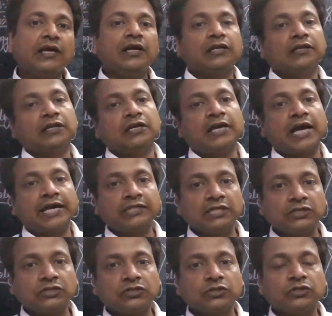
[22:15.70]
the
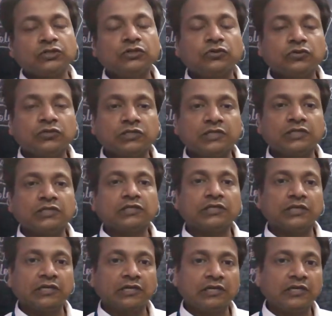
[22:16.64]
digestive juices
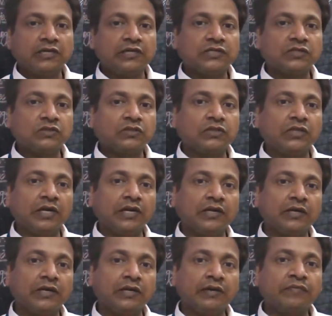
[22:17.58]
secretes
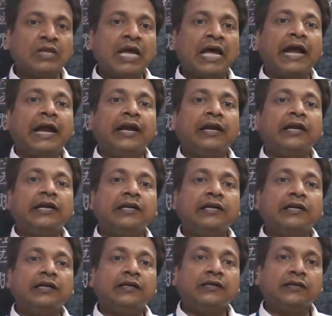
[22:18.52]
there, and
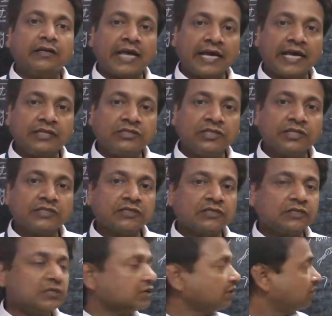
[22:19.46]
it digests
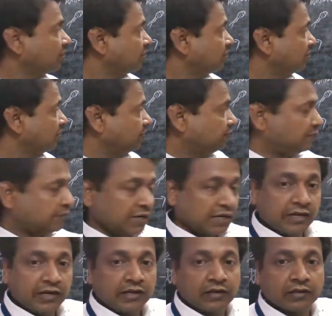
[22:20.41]
the
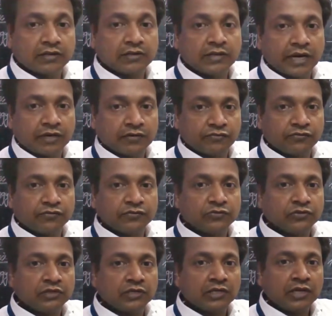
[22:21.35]
prey, that
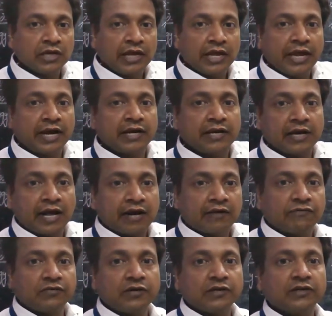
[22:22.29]
food. And
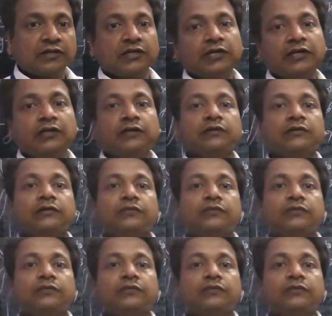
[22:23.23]
after the